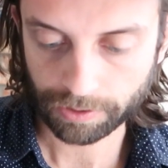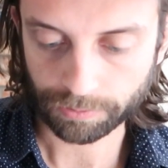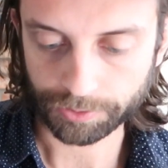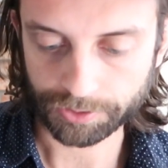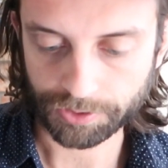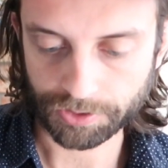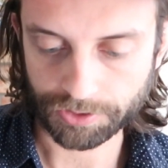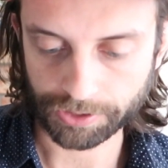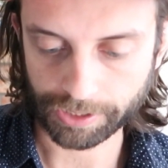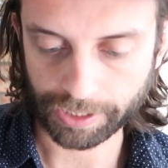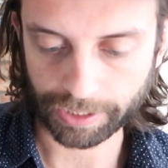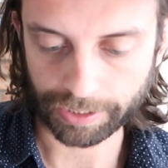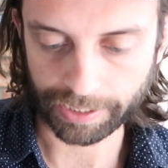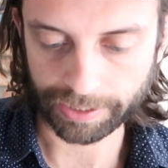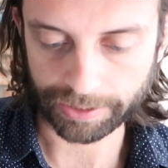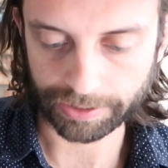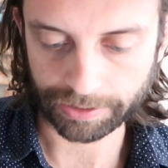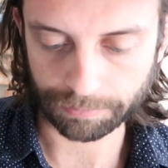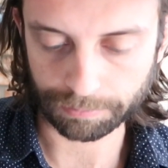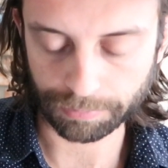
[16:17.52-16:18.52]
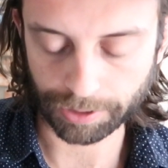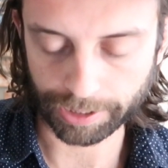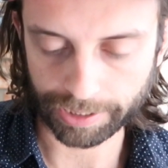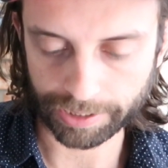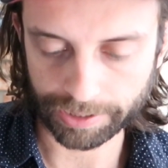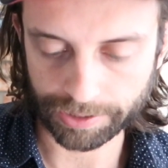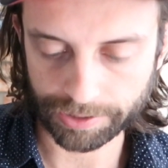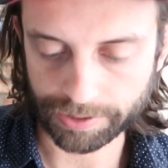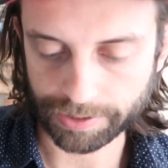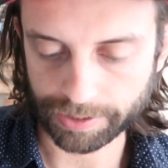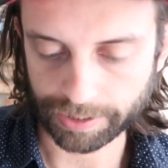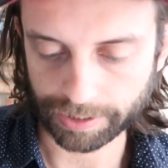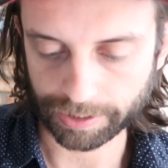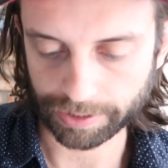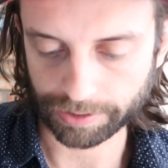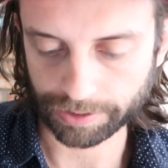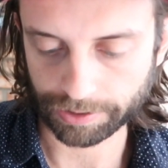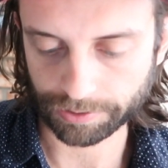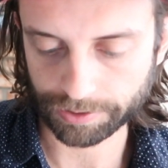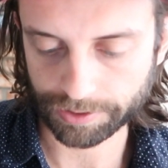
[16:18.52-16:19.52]
which is a Canadian brand,
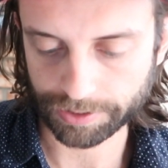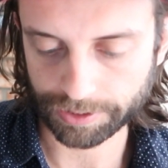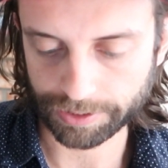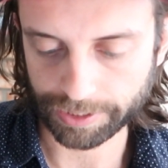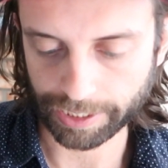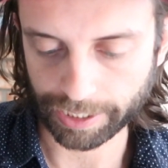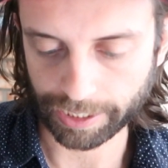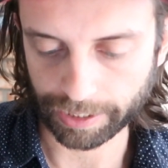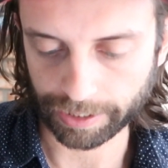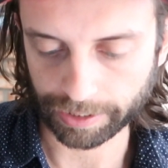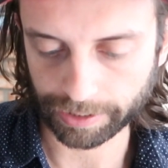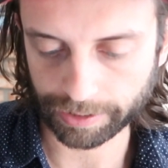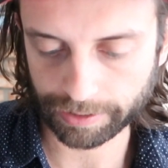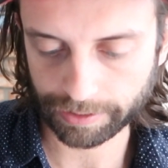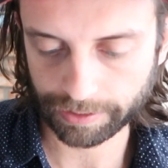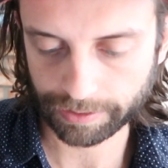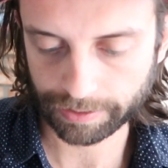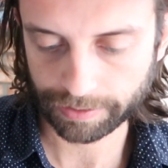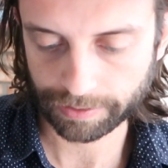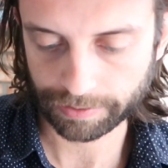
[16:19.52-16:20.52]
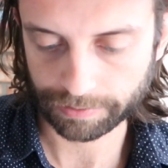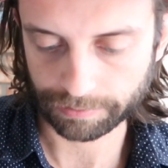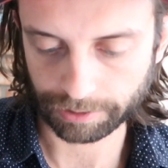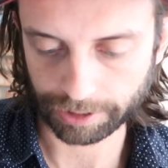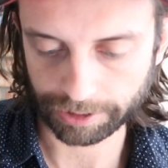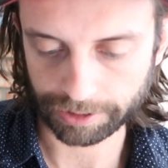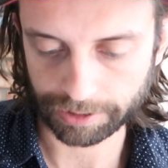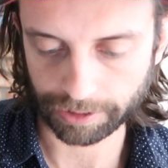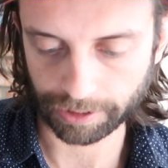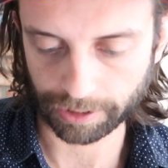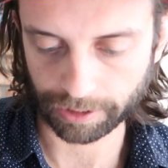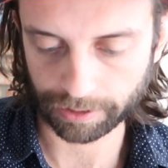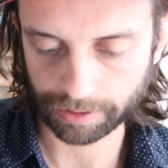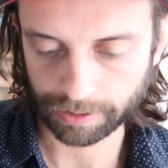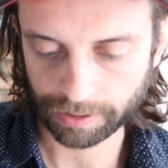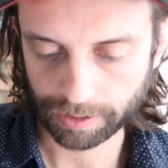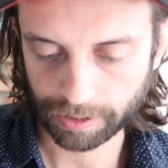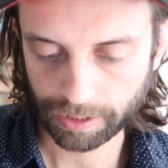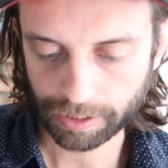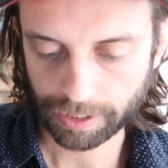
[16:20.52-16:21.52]
and there's the tag right there.
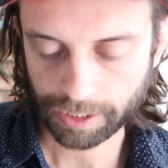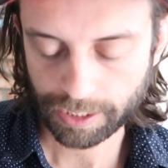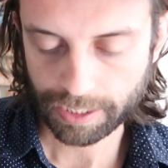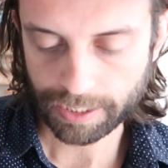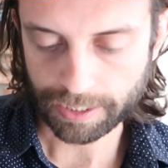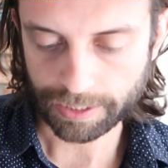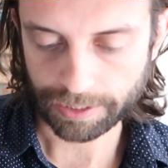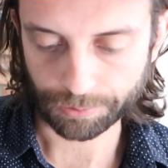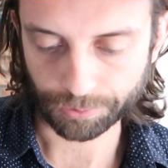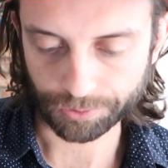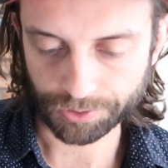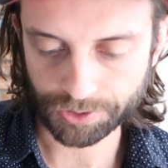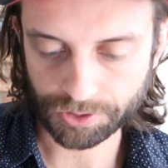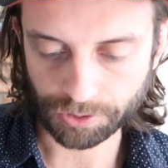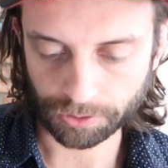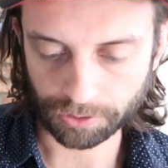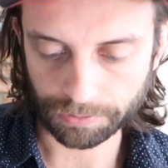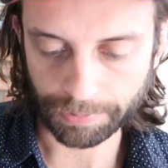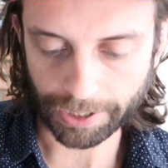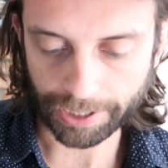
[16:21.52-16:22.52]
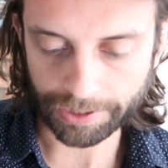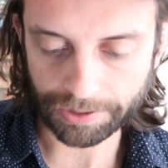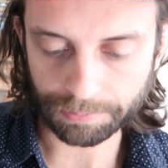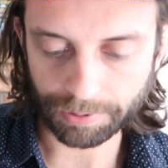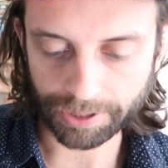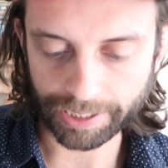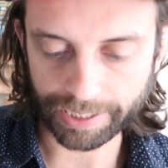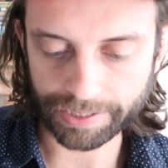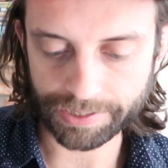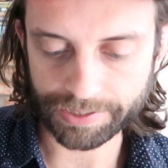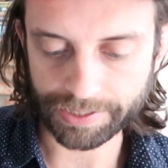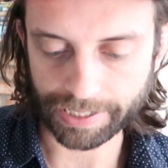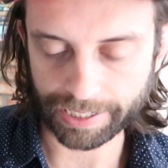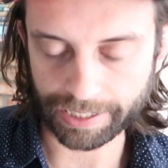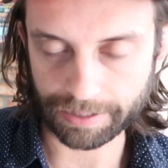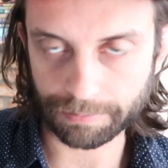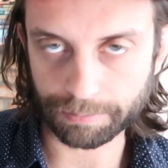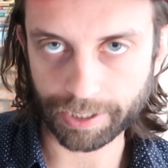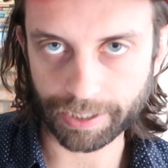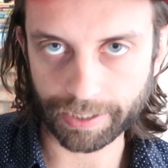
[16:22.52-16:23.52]
It was sold by the brand
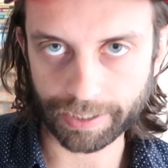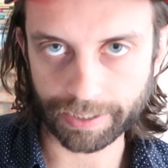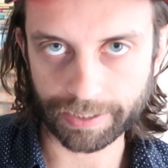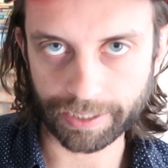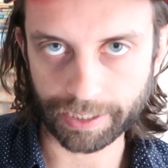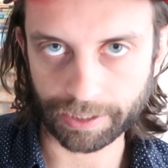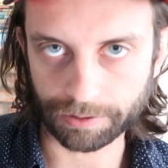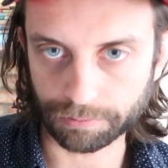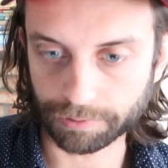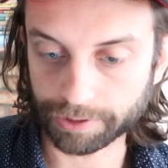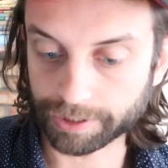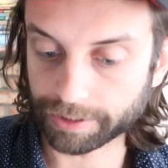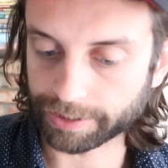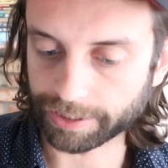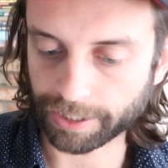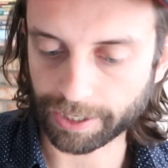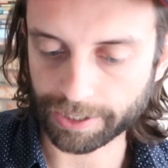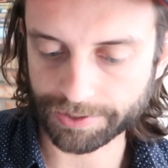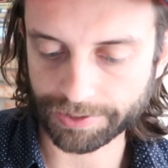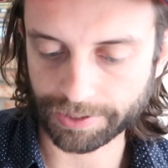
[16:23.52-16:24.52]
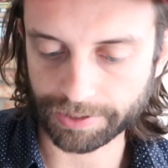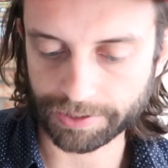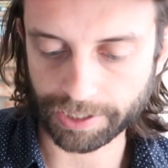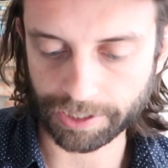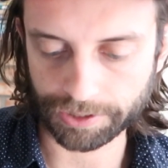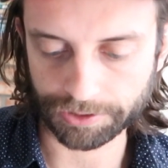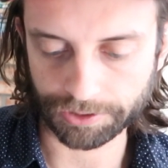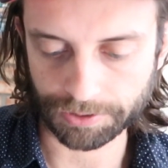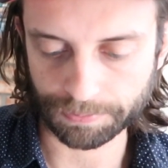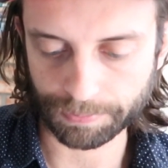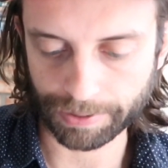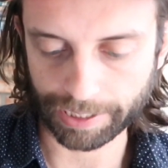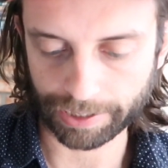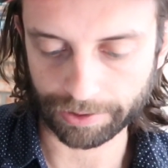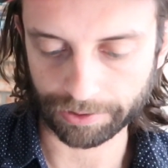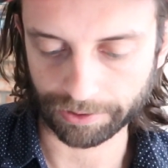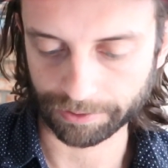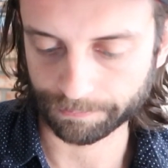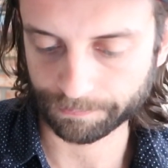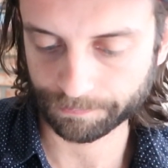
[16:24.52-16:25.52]
and by that really ostentatious
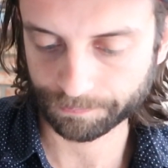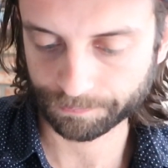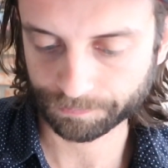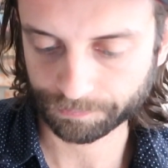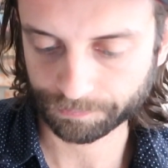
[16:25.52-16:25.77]
pattern.